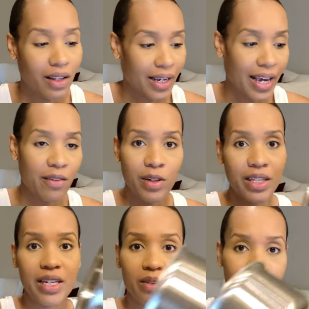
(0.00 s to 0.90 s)
Like
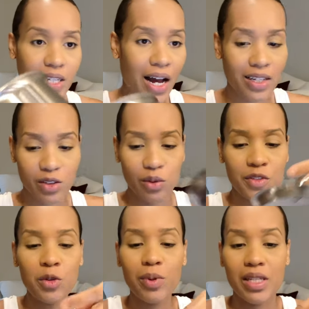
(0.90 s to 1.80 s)
everything else is hot. So if
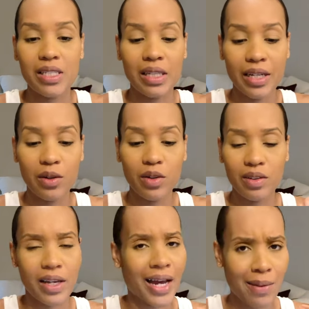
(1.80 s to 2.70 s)
you put this lid
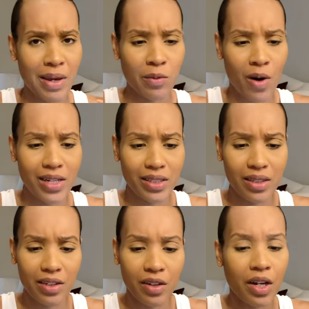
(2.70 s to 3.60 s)
on, like I make rice in
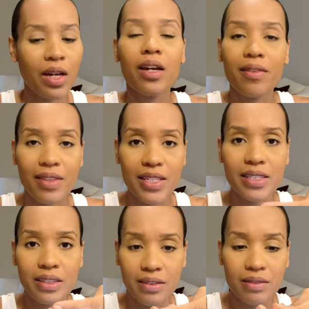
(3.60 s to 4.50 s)
here, this
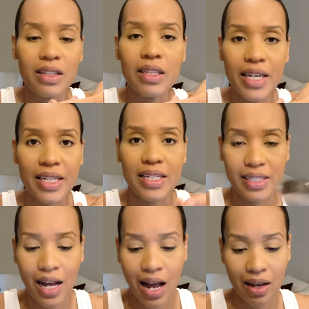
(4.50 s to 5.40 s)
the lid
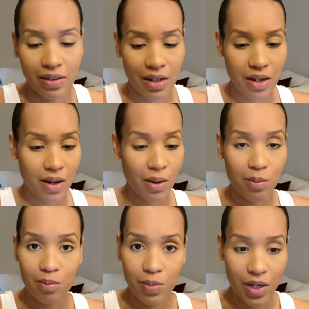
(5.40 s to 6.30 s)
gets hot.
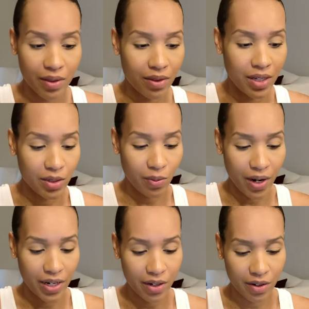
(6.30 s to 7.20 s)
But this
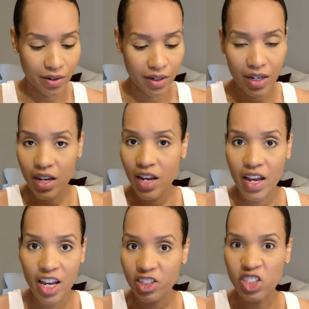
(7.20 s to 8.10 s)
right here
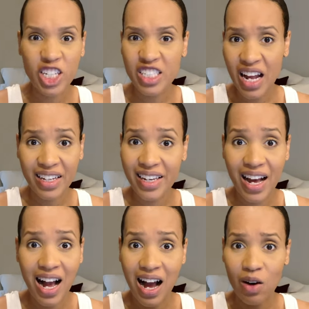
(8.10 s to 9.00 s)
does not get
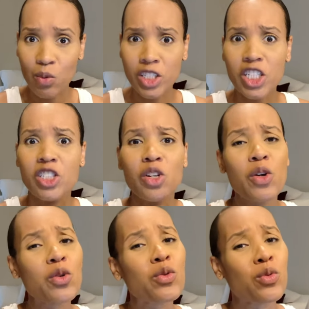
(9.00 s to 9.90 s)
hot, which is
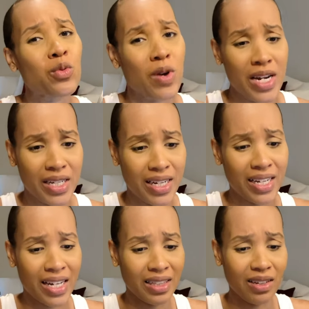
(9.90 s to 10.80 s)
great.
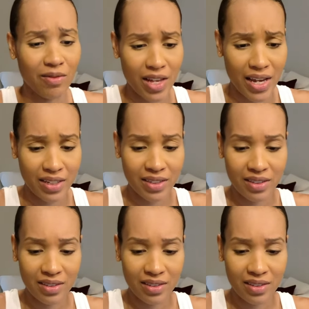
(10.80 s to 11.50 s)
And I love that.